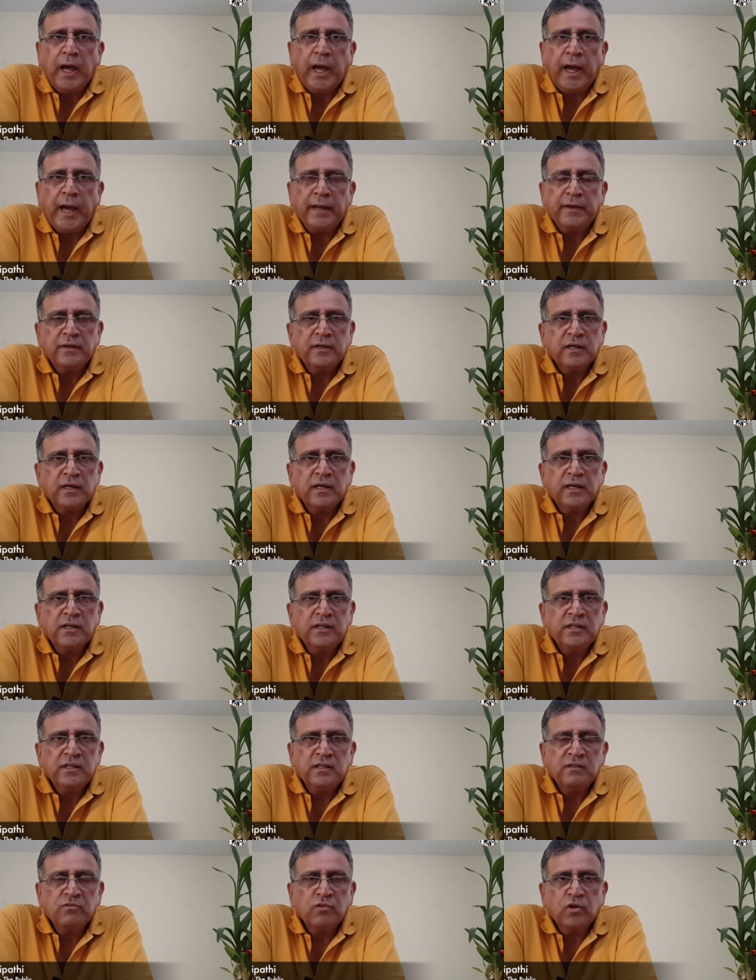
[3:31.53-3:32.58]
And uh,
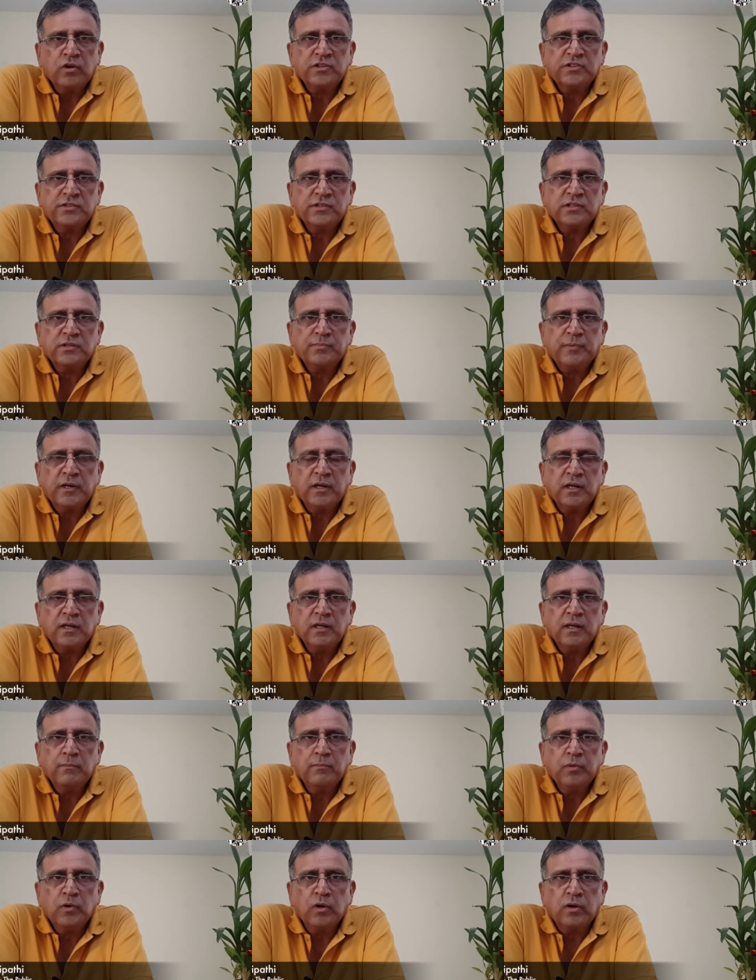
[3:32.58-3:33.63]
he devotes this
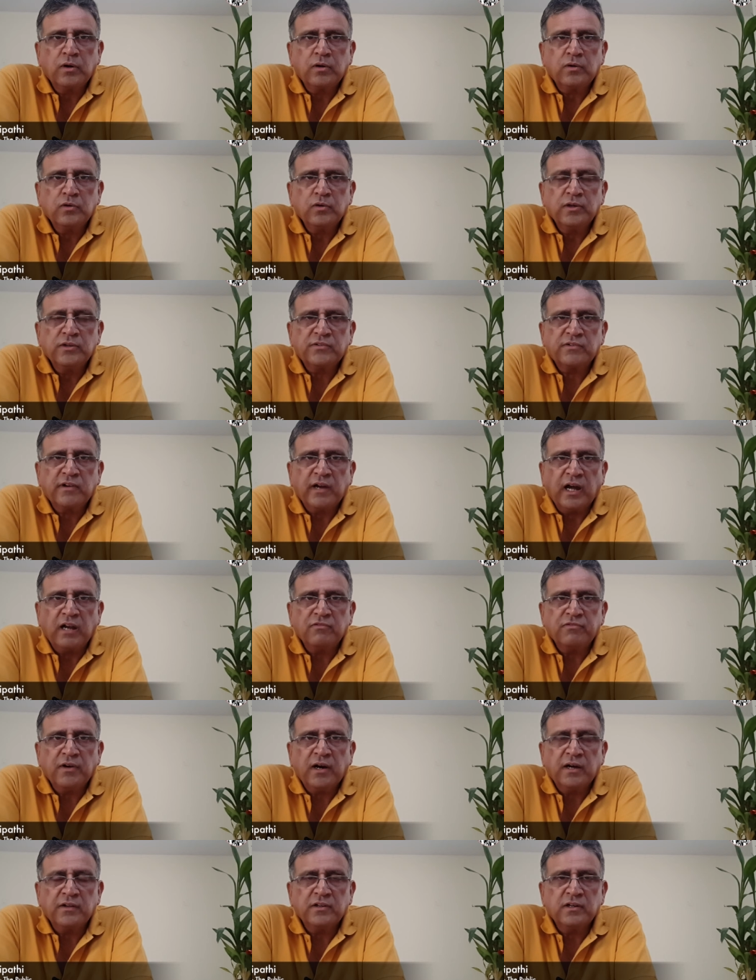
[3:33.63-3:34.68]
particular book to his
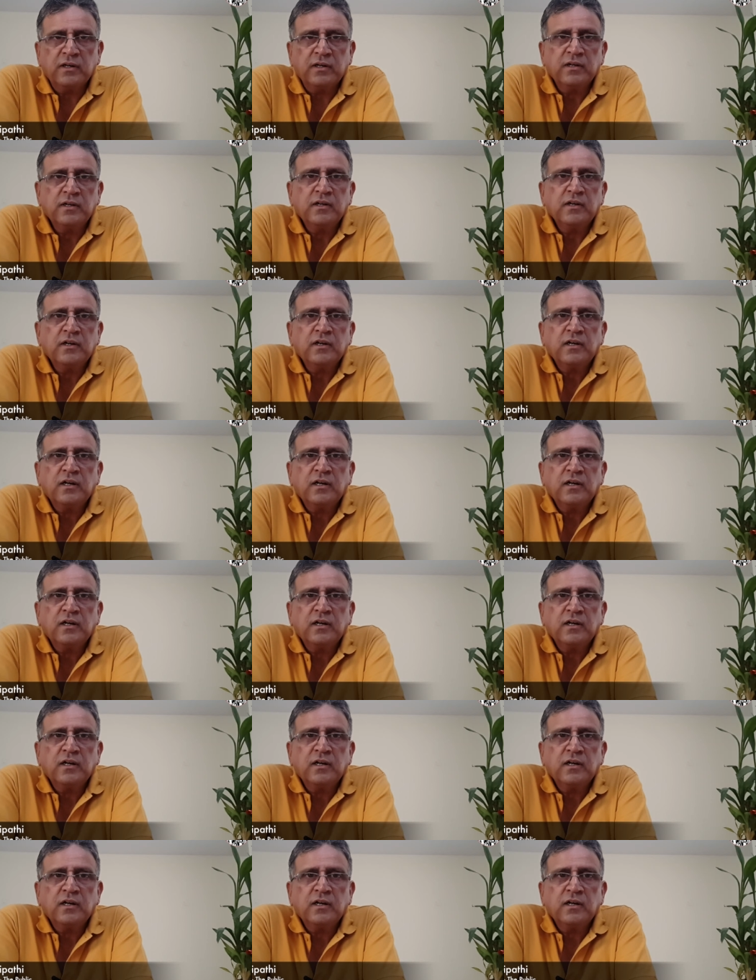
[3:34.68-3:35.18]
grandfather